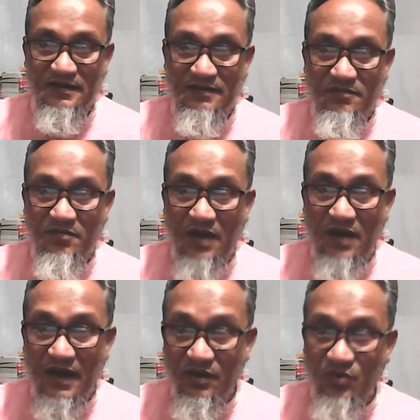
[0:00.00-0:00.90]

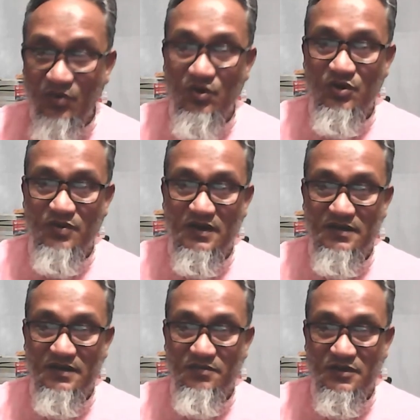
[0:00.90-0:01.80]
my whole world.
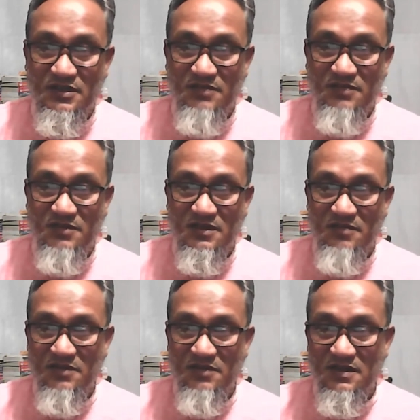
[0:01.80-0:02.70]
Positive
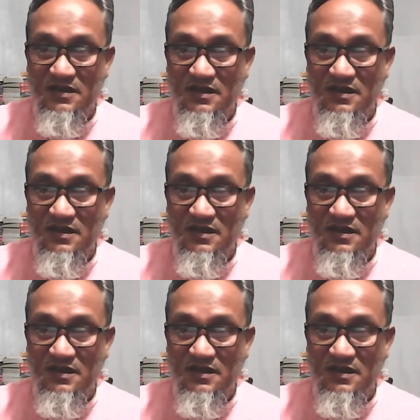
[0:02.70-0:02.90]
determiner.